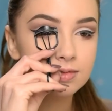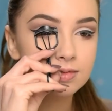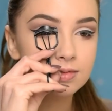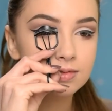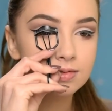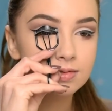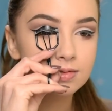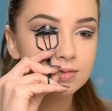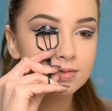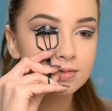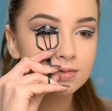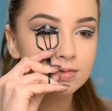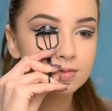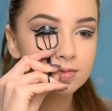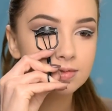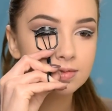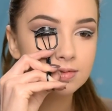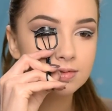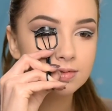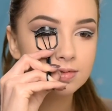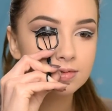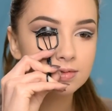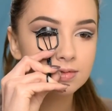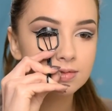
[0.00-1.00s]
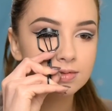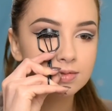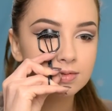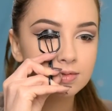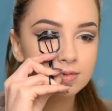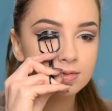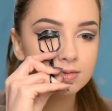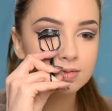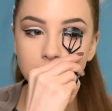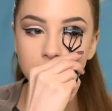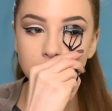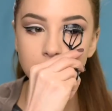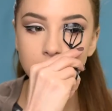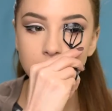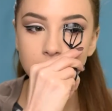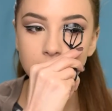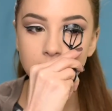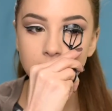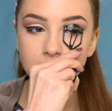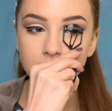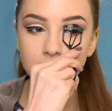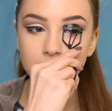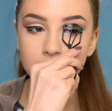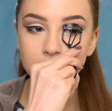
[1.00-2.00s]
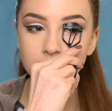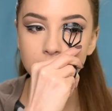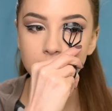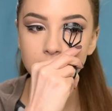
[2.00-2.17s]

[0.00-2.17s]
Nobody speaks.